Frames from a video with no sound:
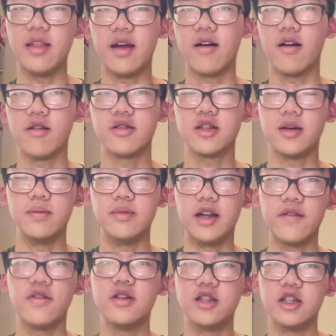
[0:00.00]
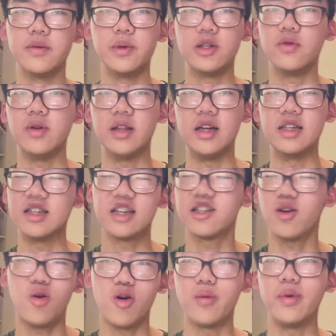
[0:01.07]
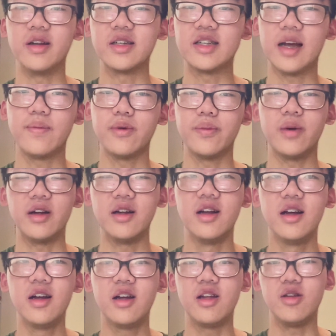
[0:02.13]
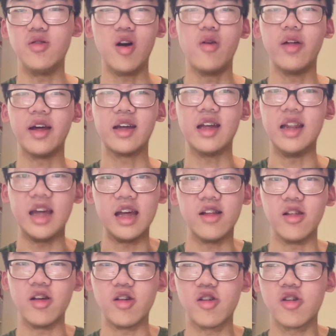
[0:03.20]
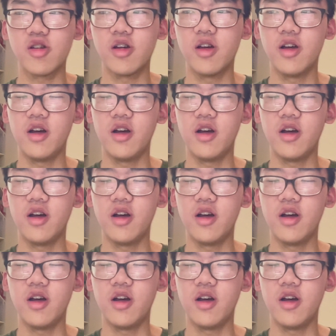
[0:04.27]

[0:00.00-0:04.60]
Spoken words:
There are some differences between these. That's a horrible example, but like in English,